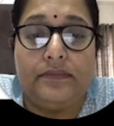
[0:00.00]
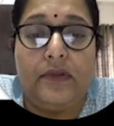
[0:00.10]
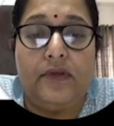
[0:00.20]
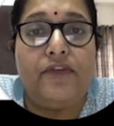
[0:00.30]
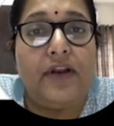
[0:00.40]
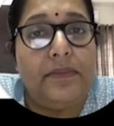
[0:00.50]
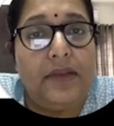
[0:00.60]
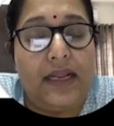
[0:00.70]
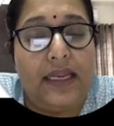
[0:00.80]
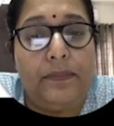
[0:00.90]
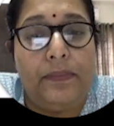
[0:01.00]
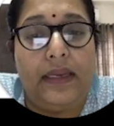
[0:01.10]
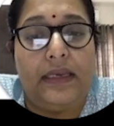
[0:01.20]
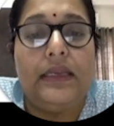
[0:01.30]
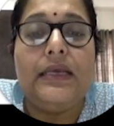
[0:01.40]
From the right
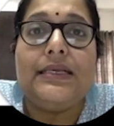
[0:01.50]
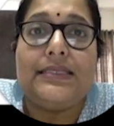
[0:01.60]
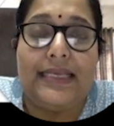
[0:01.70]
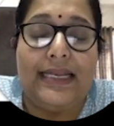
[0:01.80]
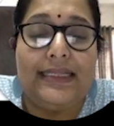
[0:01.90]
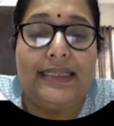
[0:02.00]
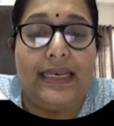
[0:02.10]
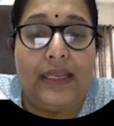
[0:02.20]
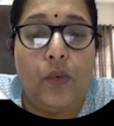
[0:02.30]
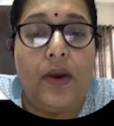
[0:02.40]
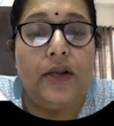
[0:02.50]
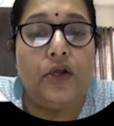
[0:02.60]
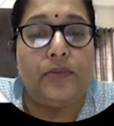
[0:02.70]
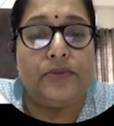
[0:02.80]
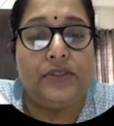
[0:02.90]
pane, select the required
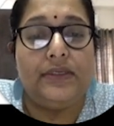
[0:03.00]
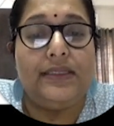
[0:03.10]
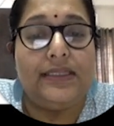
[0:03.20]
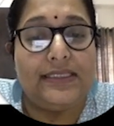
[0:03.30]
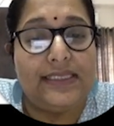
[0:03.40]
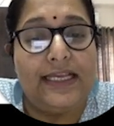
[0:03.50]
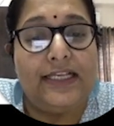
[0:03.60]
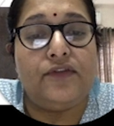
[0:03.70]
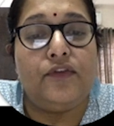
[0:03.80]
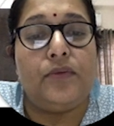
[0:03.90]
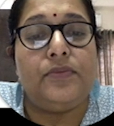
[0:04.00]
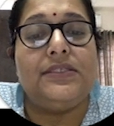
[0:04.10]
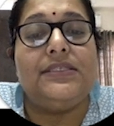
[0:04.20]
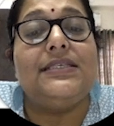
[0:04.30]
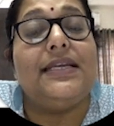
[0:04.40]
option. The size of the
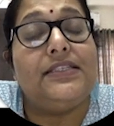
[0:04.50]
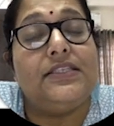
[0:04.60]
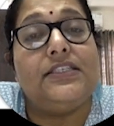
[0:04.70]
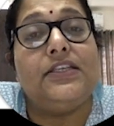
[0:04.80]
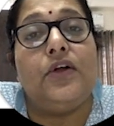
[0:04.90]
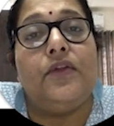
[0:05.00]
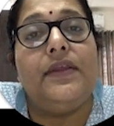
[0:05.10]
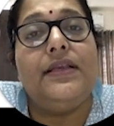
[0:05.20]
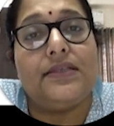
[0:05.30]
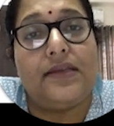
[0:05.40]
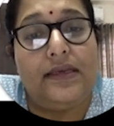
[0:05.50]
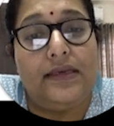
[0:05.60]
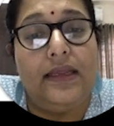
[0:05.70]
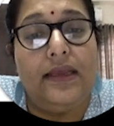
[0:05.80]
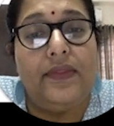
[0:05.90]
objects is adjusted on the
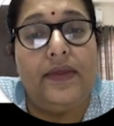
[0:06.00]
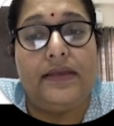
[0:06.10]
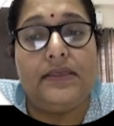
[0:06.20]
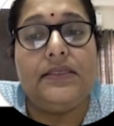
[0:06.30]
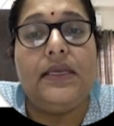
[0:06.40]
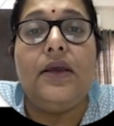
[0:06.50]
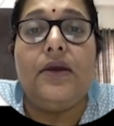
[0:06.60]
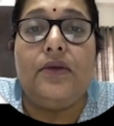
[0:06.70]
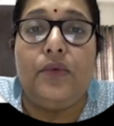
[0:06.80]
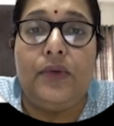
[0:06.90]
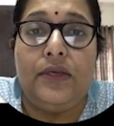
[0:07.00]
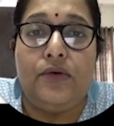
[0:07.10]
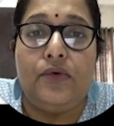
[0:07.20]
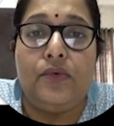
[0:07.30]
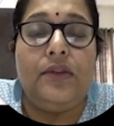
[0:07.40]
screen. That is, you need
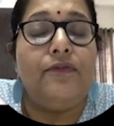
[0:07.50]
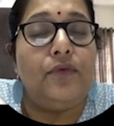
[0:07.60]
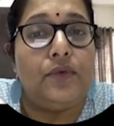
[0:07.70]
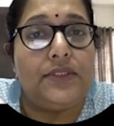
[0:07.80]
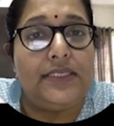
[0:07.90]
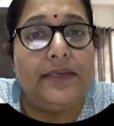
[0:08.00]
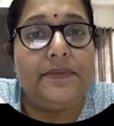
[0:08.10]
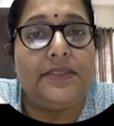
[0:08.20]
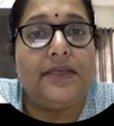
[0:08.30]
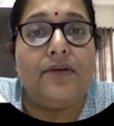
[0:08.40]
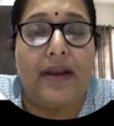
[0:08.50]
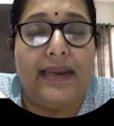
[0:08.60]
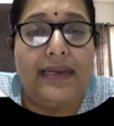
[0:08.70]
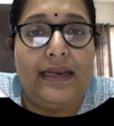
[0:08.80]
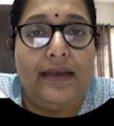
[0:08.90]
to do the 4 steps.
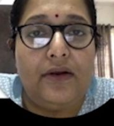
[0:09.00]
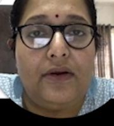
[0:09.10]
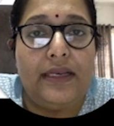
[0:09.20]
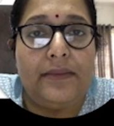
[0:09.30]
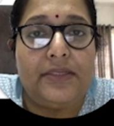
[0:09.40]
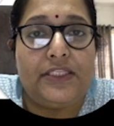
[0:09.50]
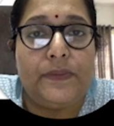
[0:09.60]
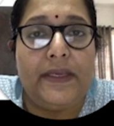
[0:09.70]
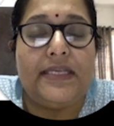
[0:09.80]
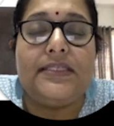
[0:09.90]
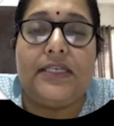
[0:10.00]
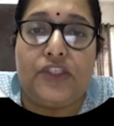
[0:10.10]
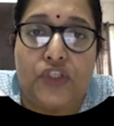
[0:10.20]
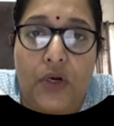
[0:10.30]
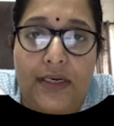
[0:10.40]
Right click on an empty space, a
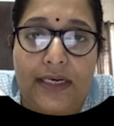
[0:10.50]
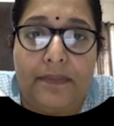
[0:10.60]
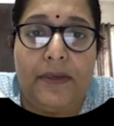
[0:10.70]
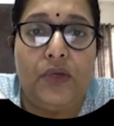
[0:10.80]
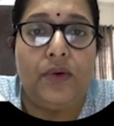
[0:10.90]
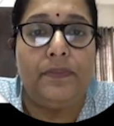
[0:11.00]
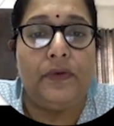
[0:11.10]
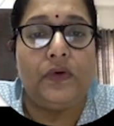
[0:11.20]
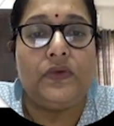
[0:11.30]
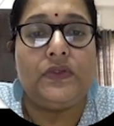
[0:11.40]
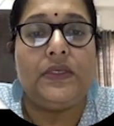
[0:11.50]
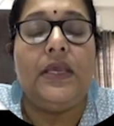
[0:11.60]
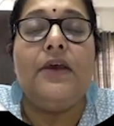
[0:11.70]
shortcut menu appears.